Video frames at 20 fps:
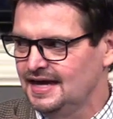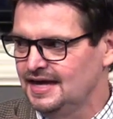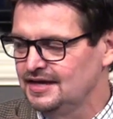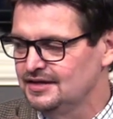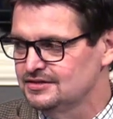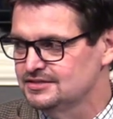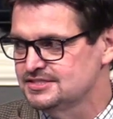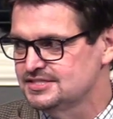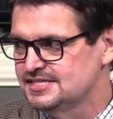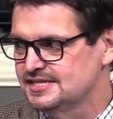
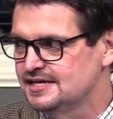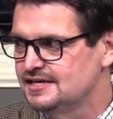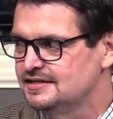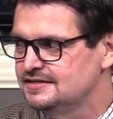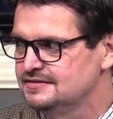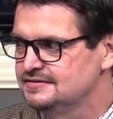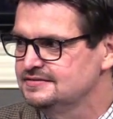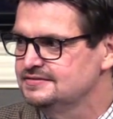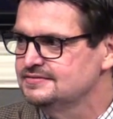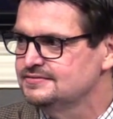Anger's
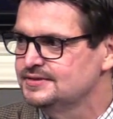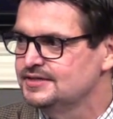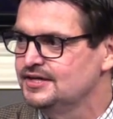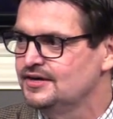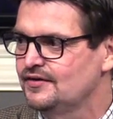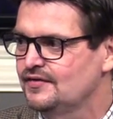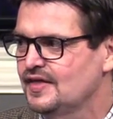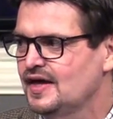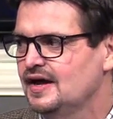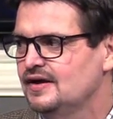sin, we
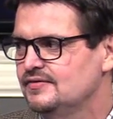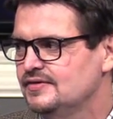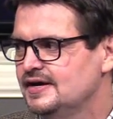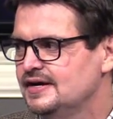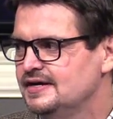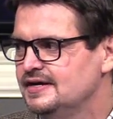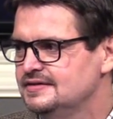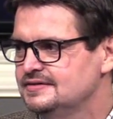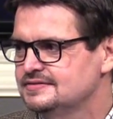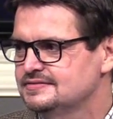know that,
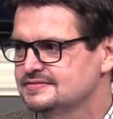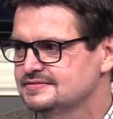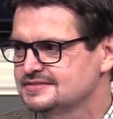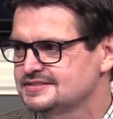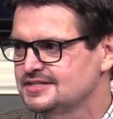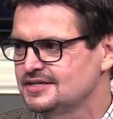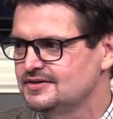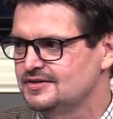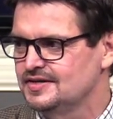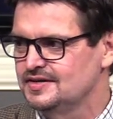right?
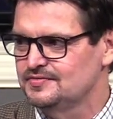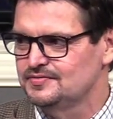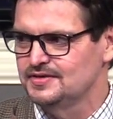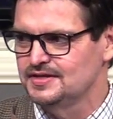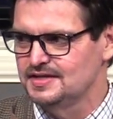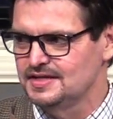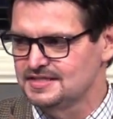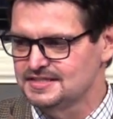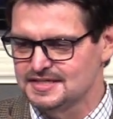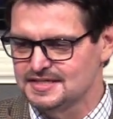So, if
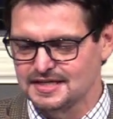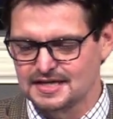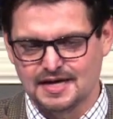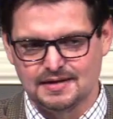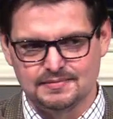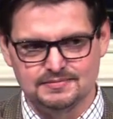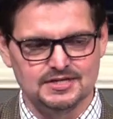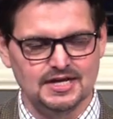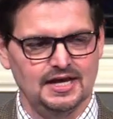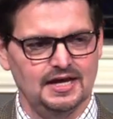we
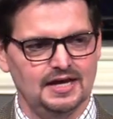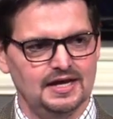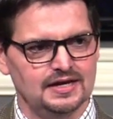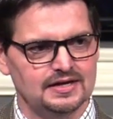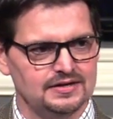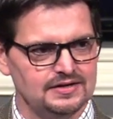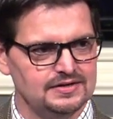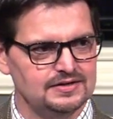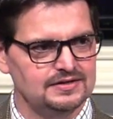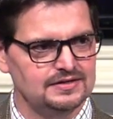succumb to
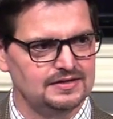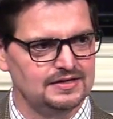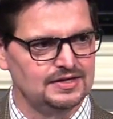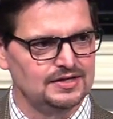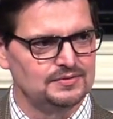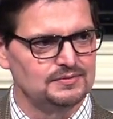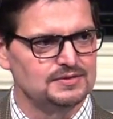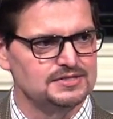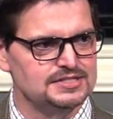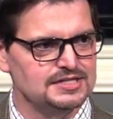anger,
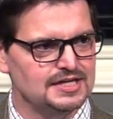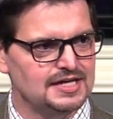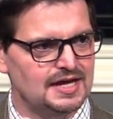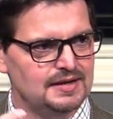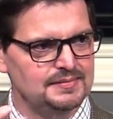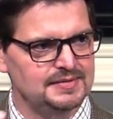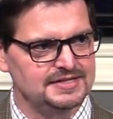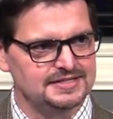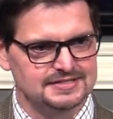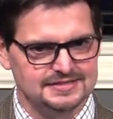we're
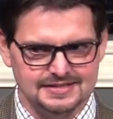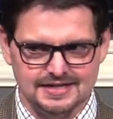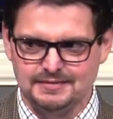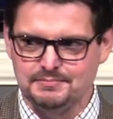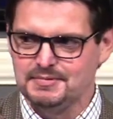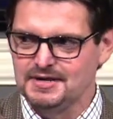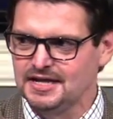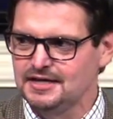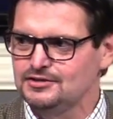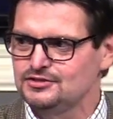succumbing to
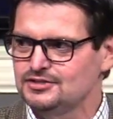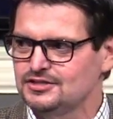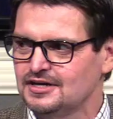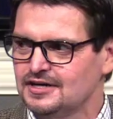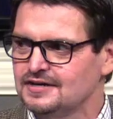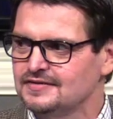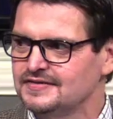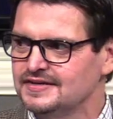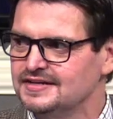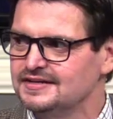temptation,
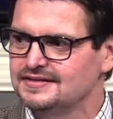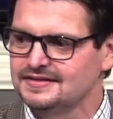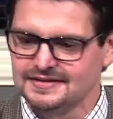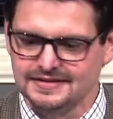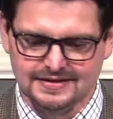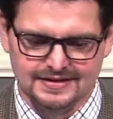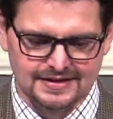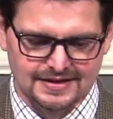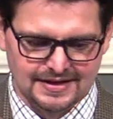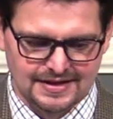aren't we?
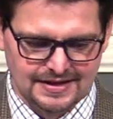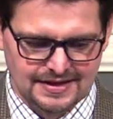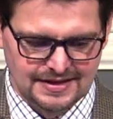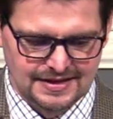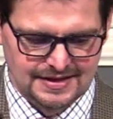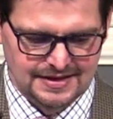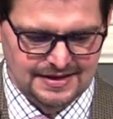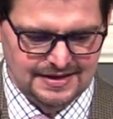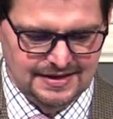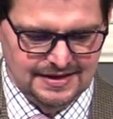
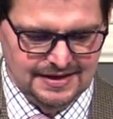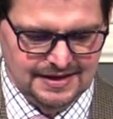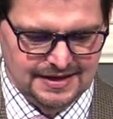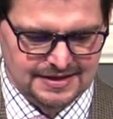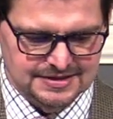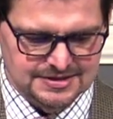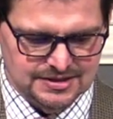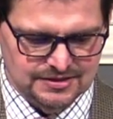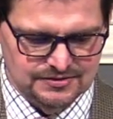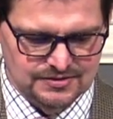
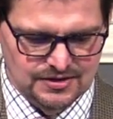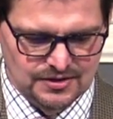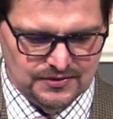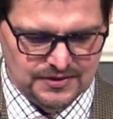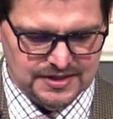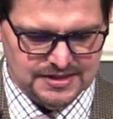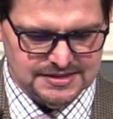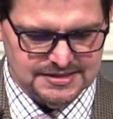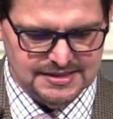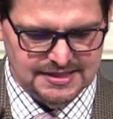And so,
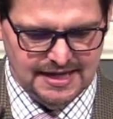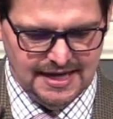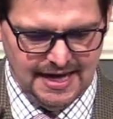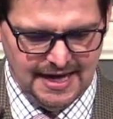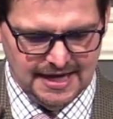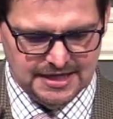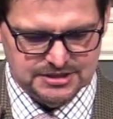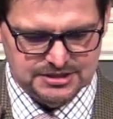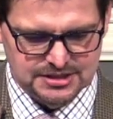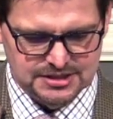notice the
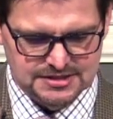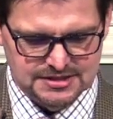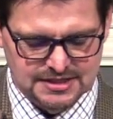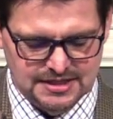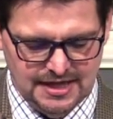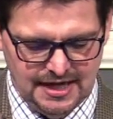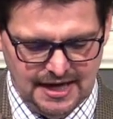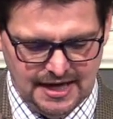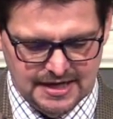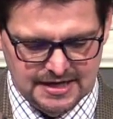actions
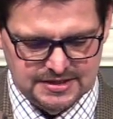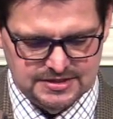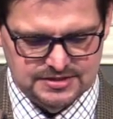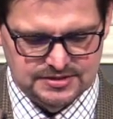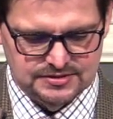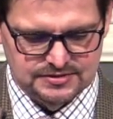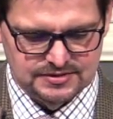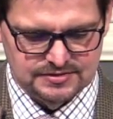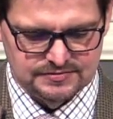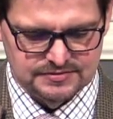and the
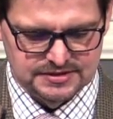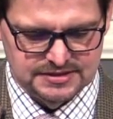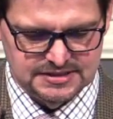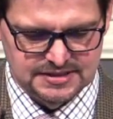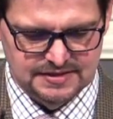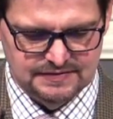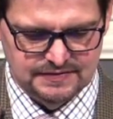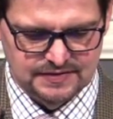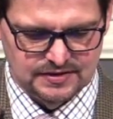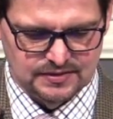attitude of
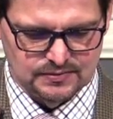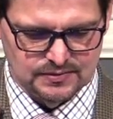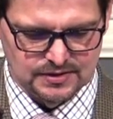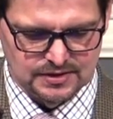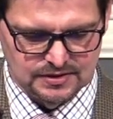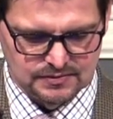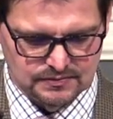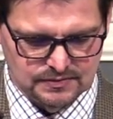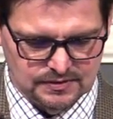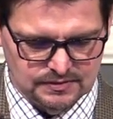receiving the
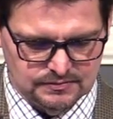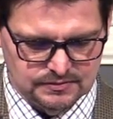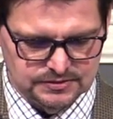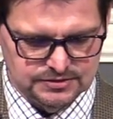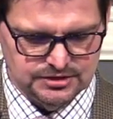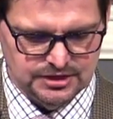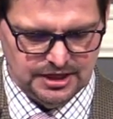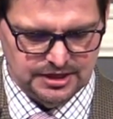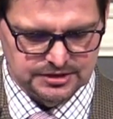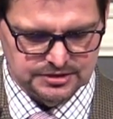word. We'll,
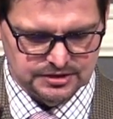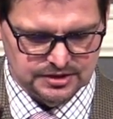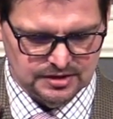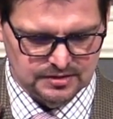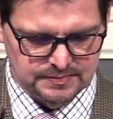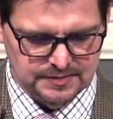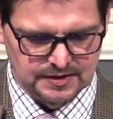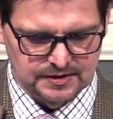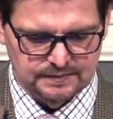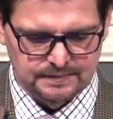we'll change a
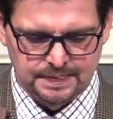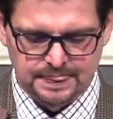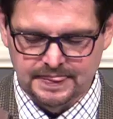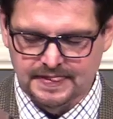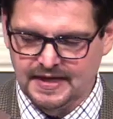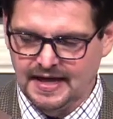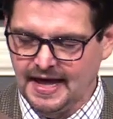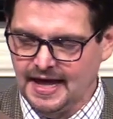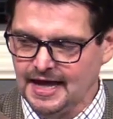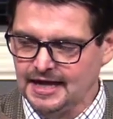little bit.
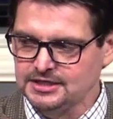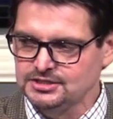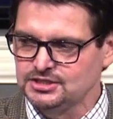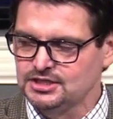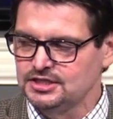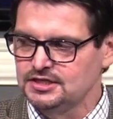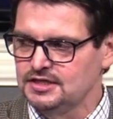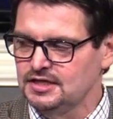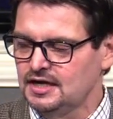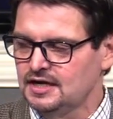The
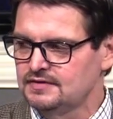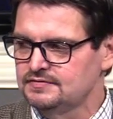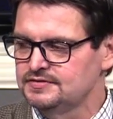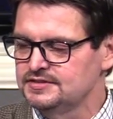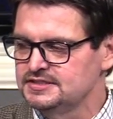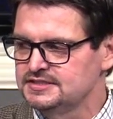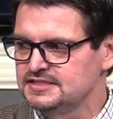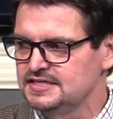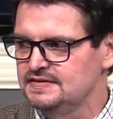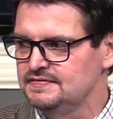action of
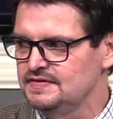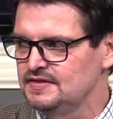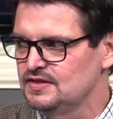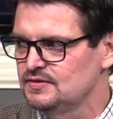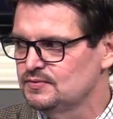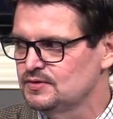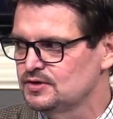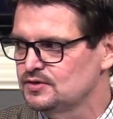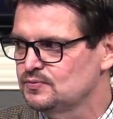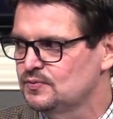receiving
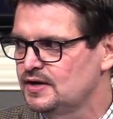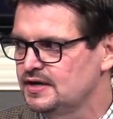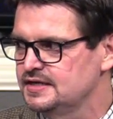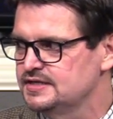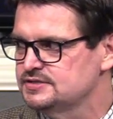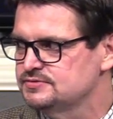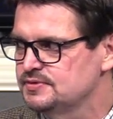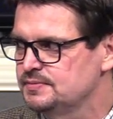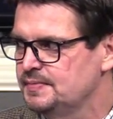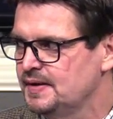the word, one,
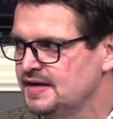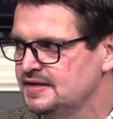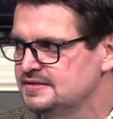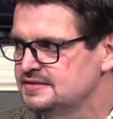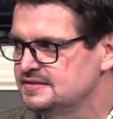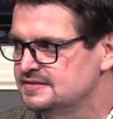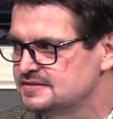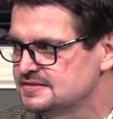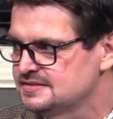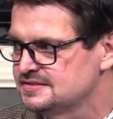is
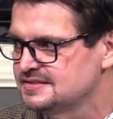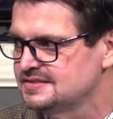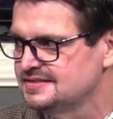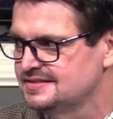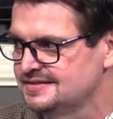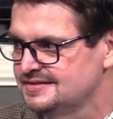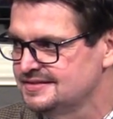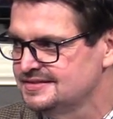repentance,